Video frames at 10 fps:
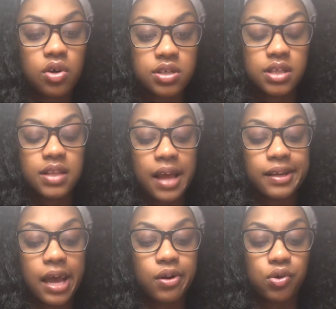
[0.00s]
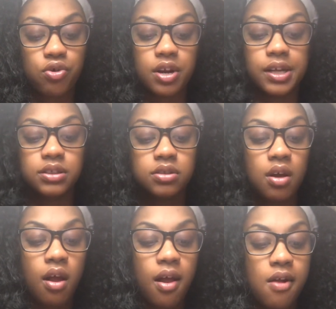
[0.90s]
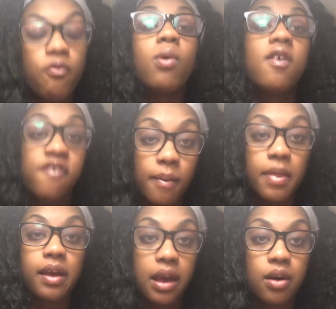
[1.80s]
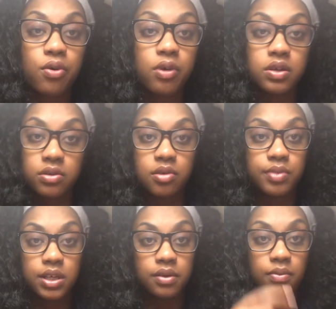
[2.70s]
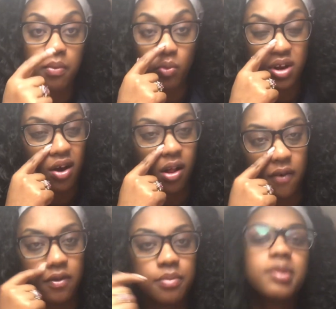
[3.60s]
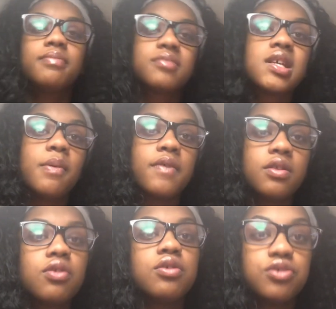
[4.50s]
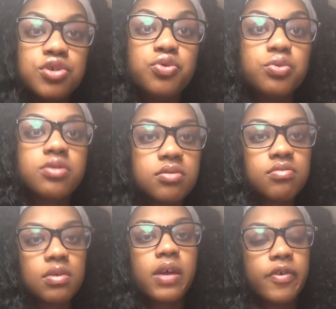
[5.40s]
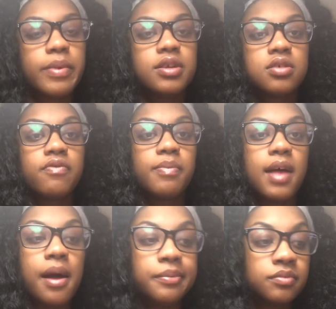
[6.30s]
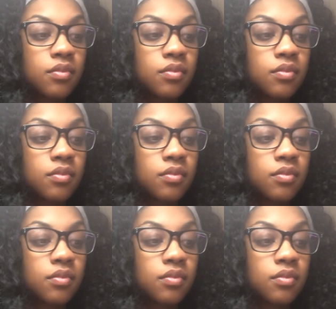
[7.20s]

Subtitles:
is in that category. Well, from that category is going to be, well, not all of it, but some of it. They're going to choose information from that.